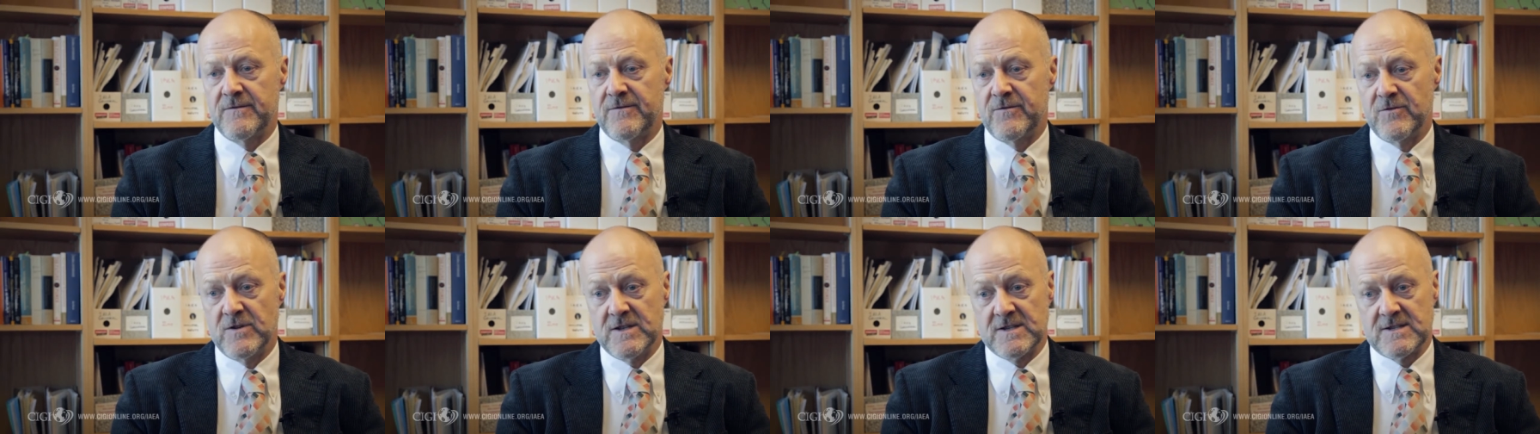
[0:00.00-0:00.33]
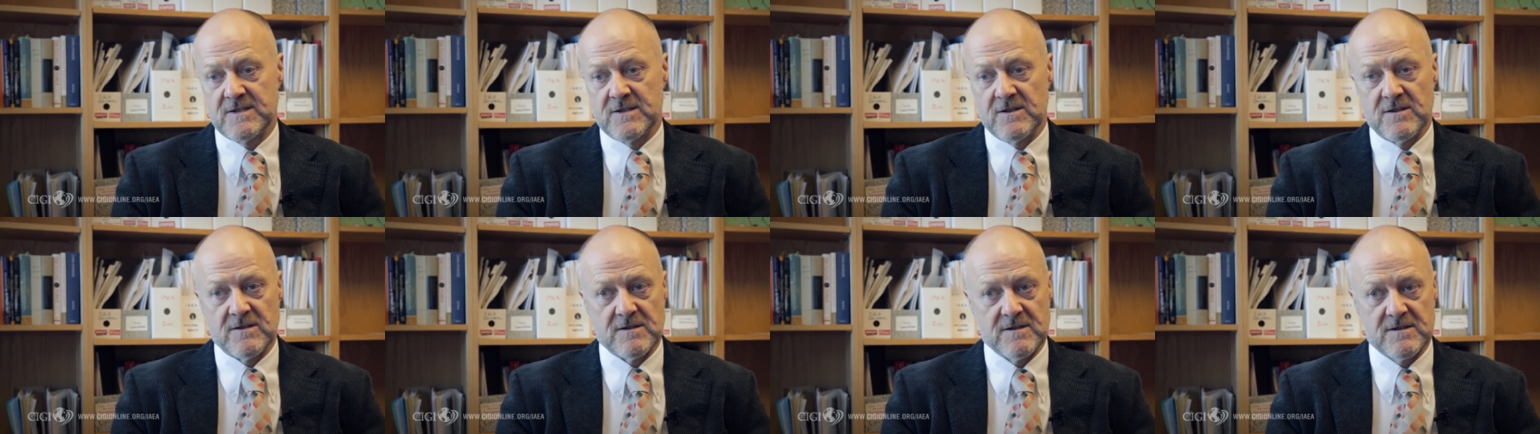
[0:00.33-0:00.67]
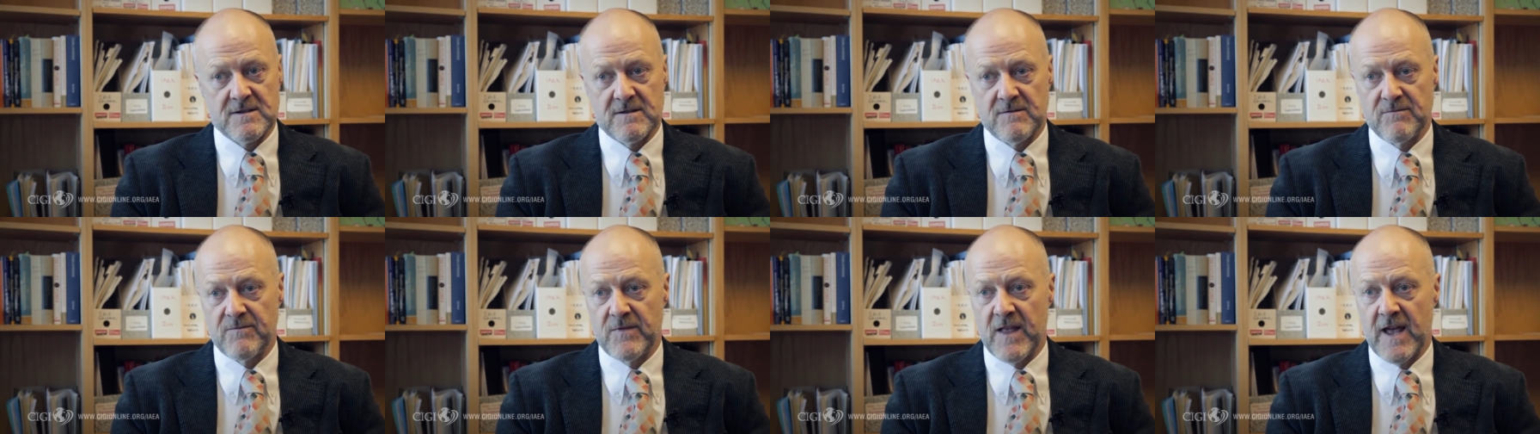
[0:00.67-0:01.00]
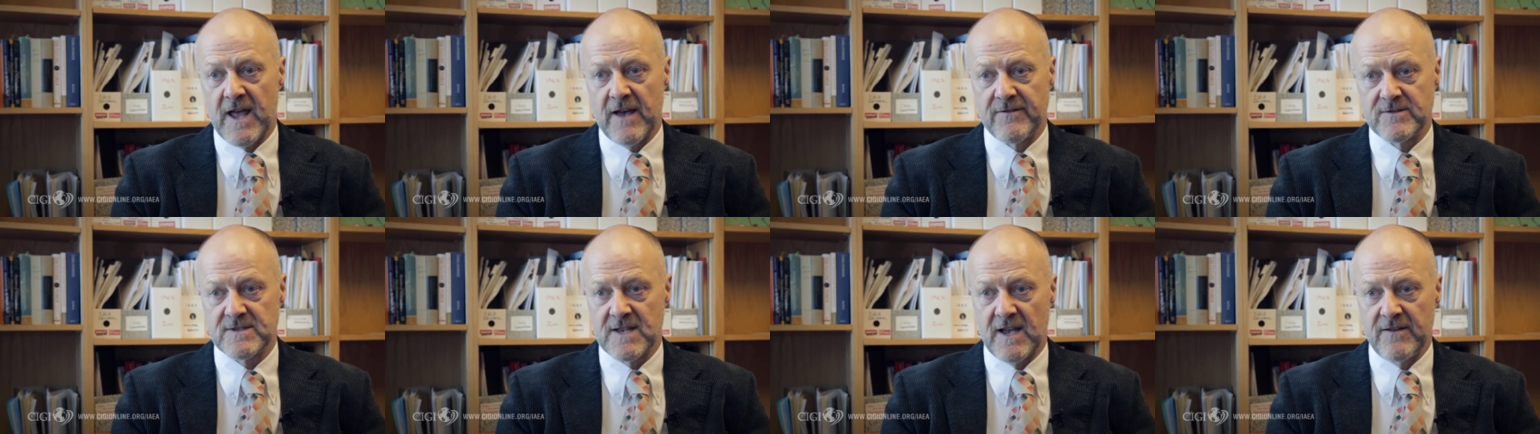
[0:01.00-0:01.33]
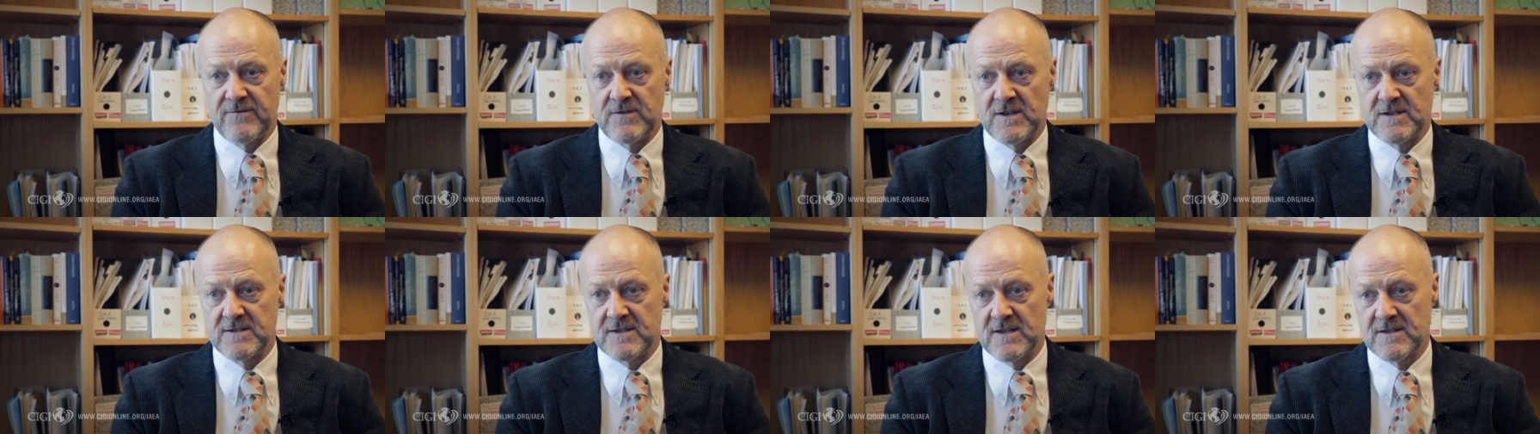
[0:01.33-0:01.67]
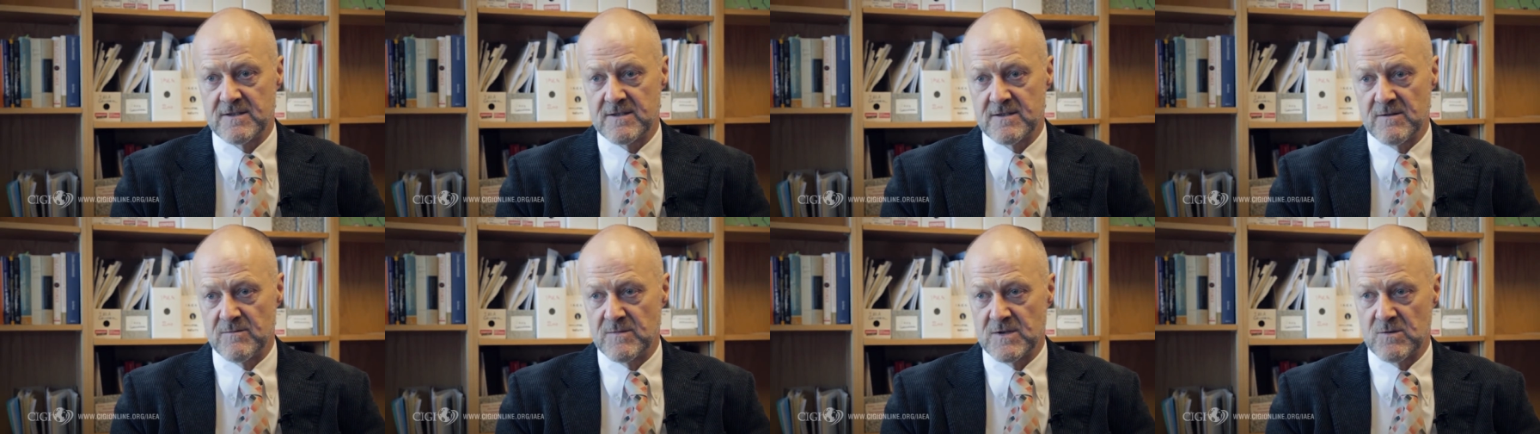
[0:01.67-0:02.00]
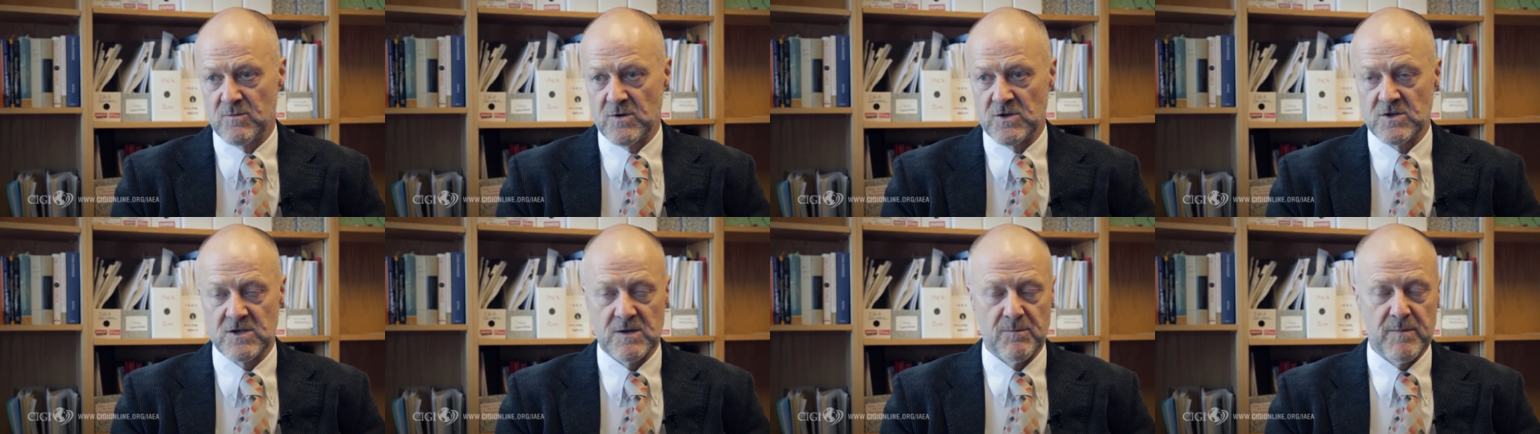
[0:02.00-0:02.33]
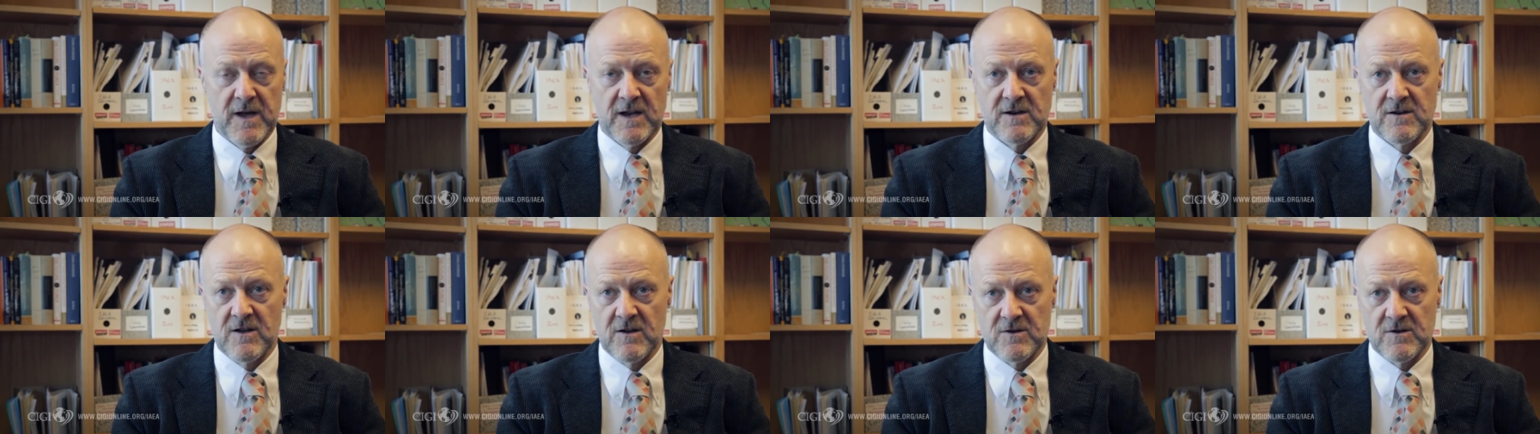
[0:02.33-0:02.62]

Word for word: For instance, they have safety systems which depend